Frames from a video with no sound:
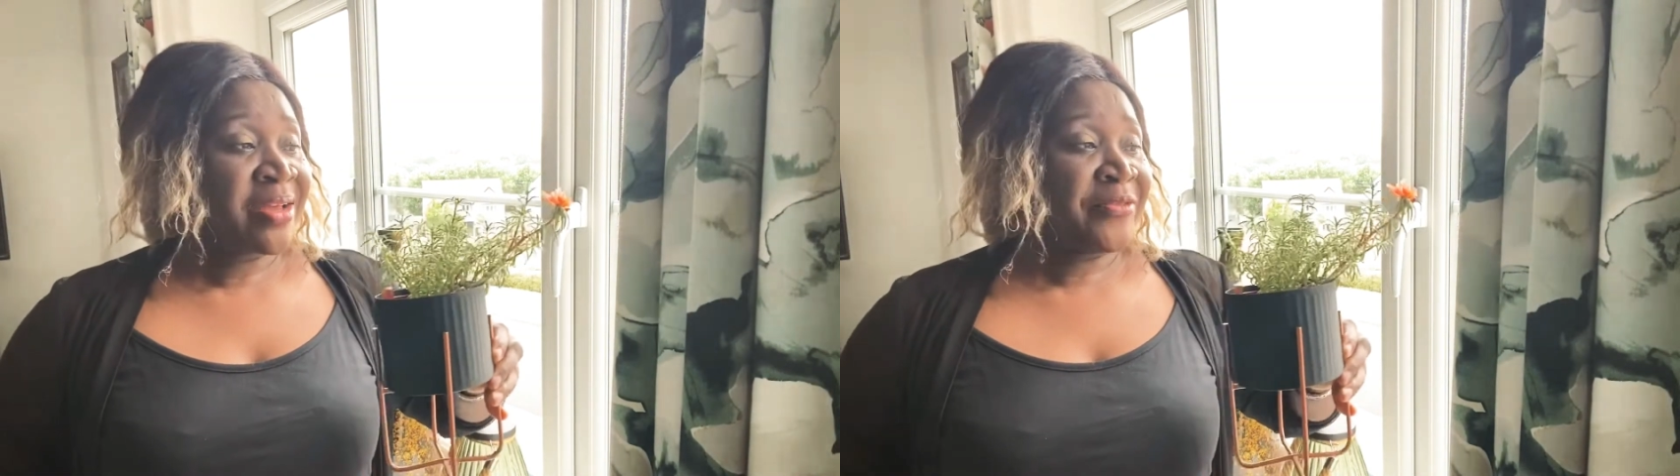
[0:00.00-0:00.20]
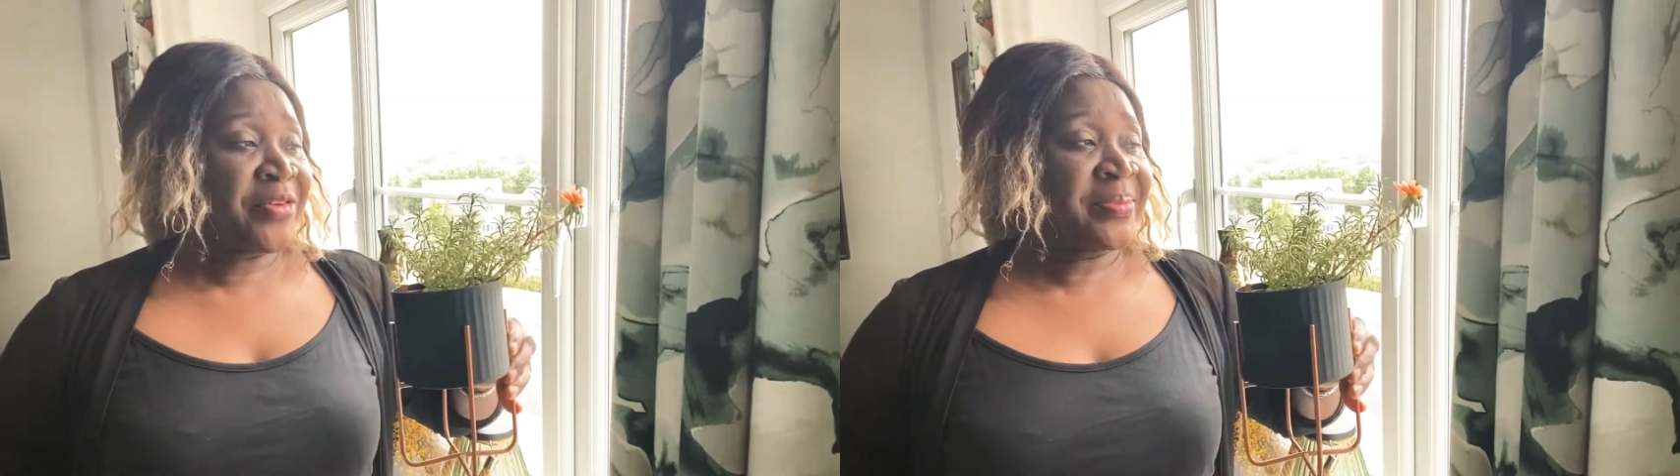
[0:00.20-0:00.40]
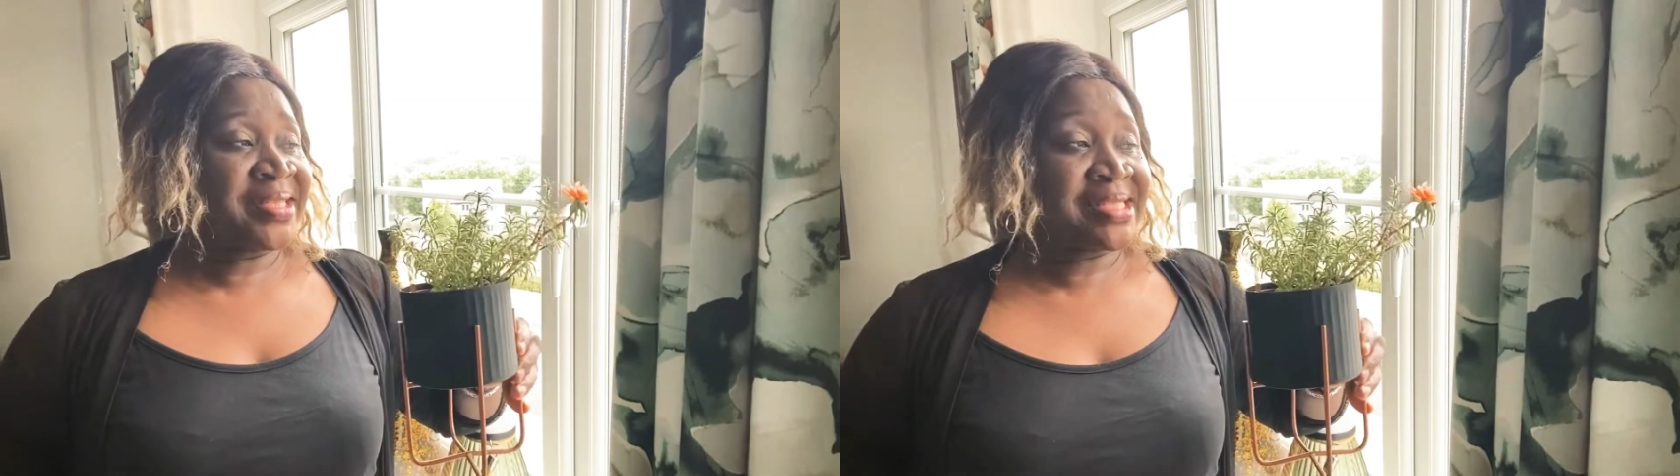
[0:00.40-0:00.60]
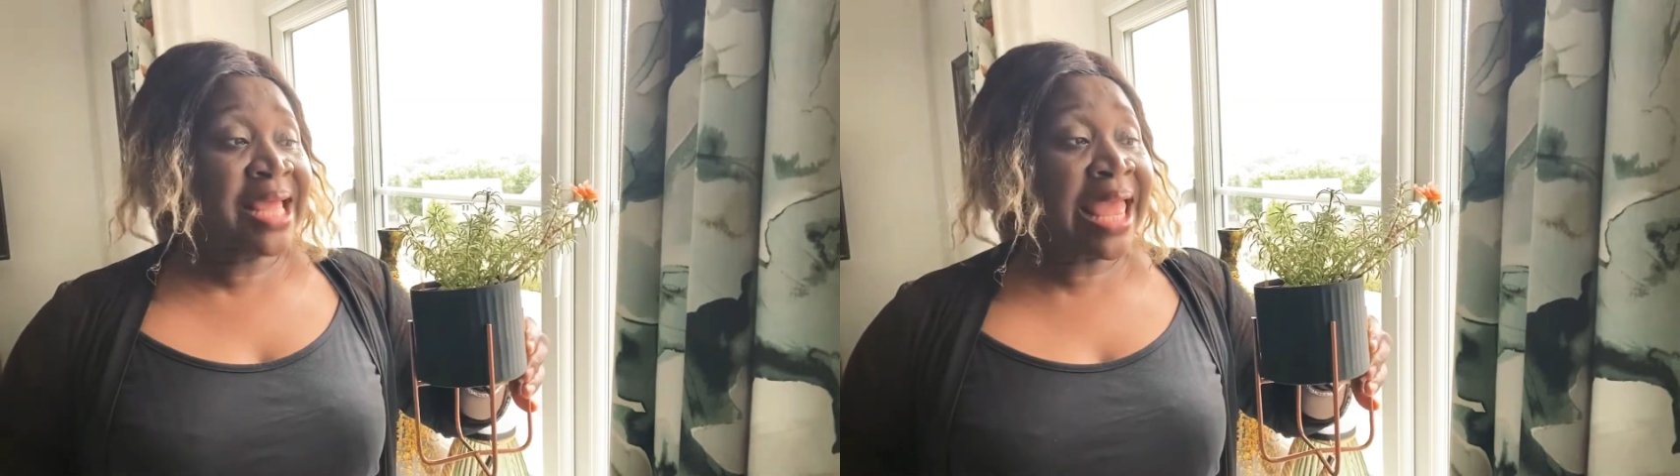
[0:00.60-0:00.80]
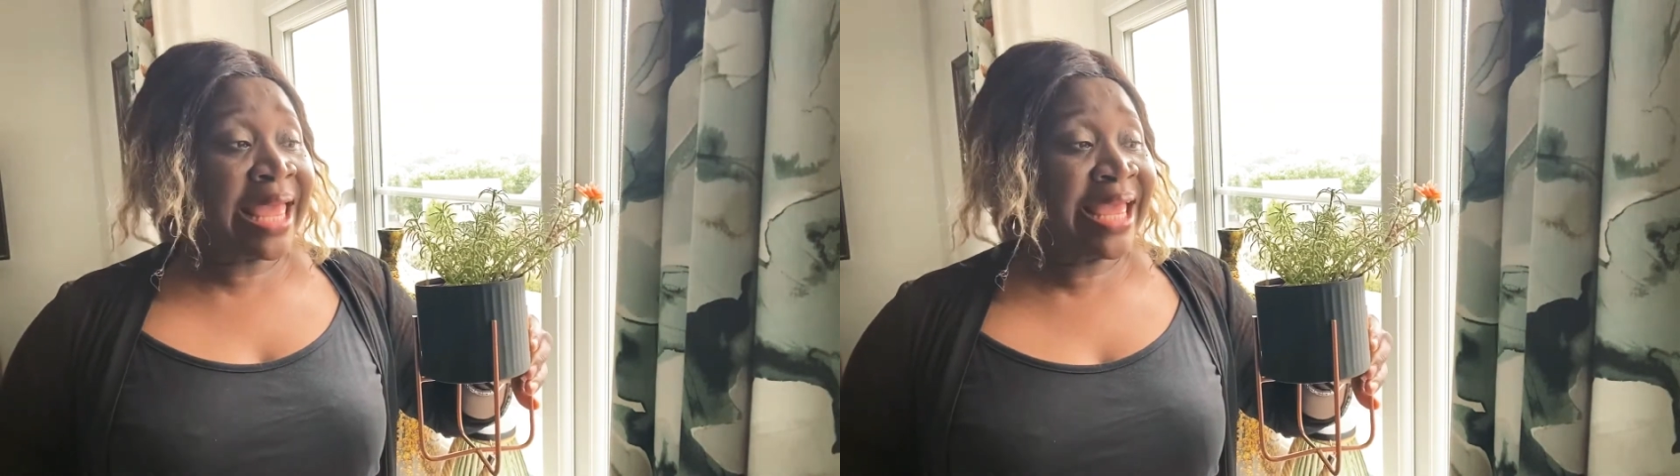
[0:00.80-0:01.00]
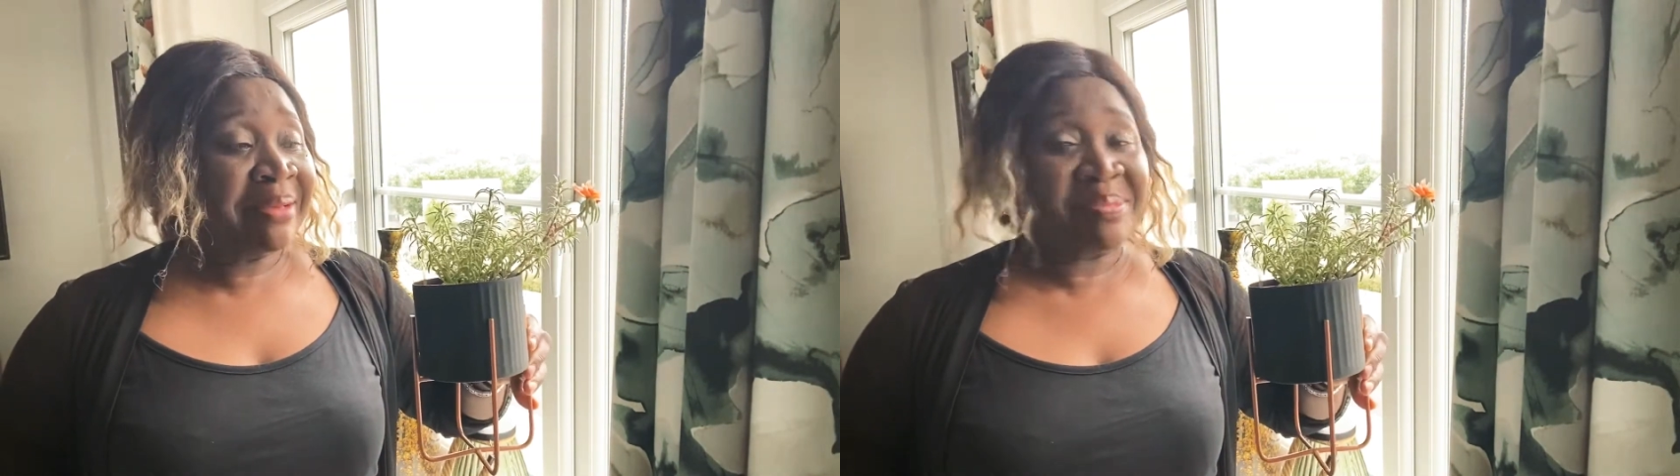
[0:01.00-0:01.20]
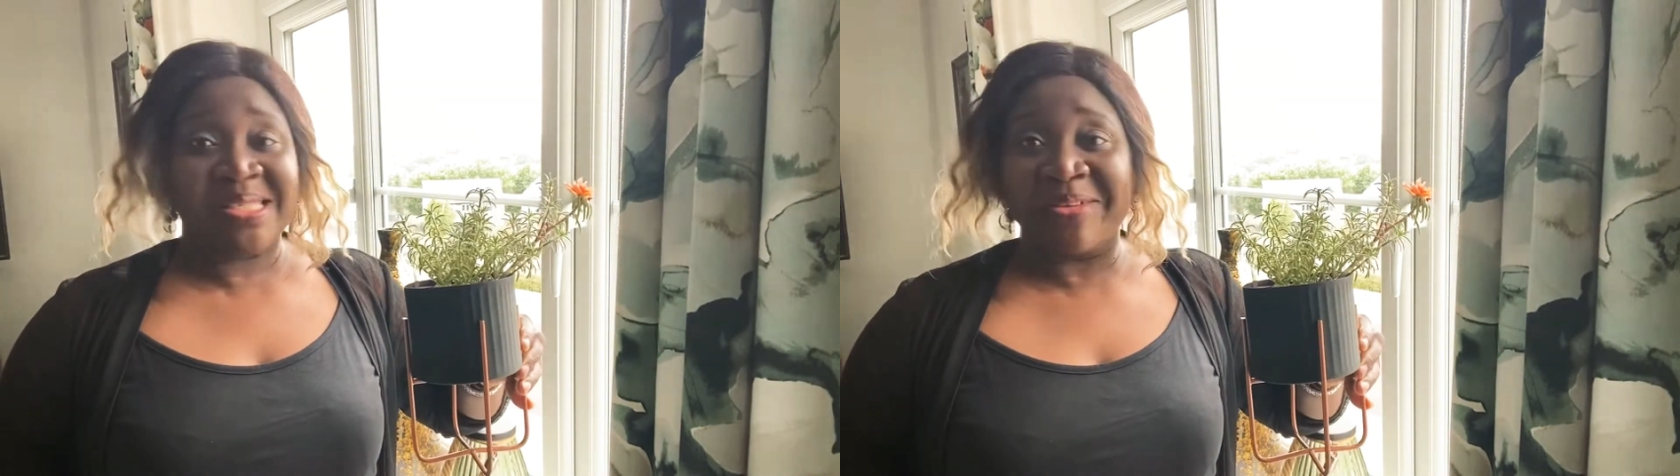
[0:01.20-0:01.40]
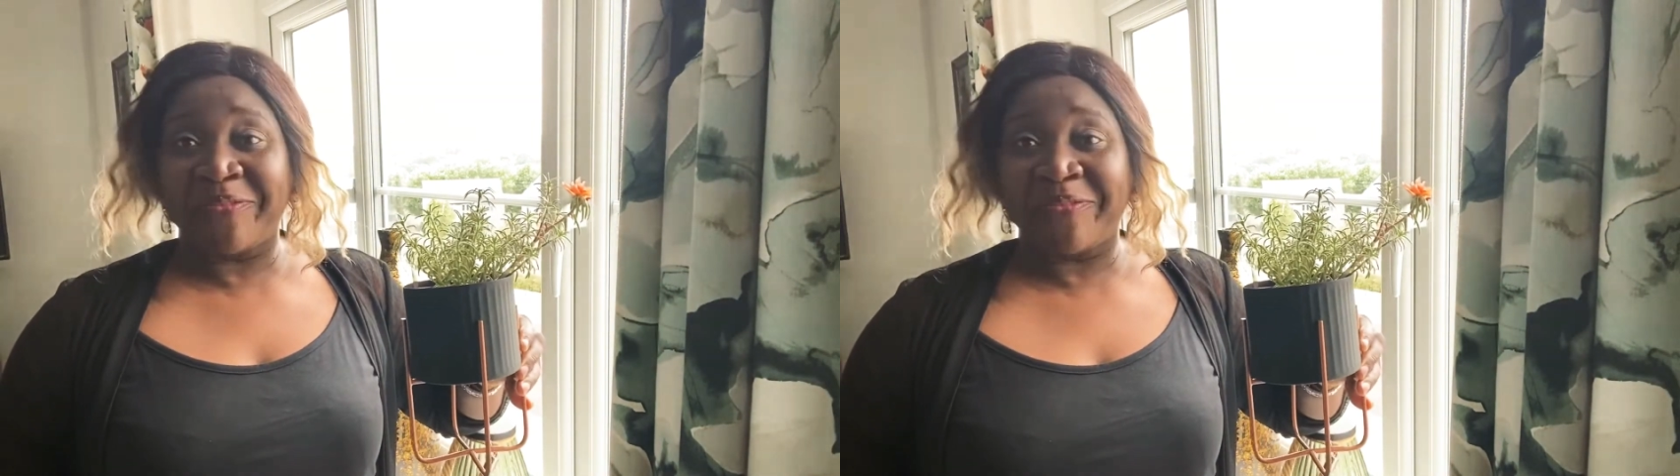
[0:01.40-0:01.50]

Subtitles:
from the stems,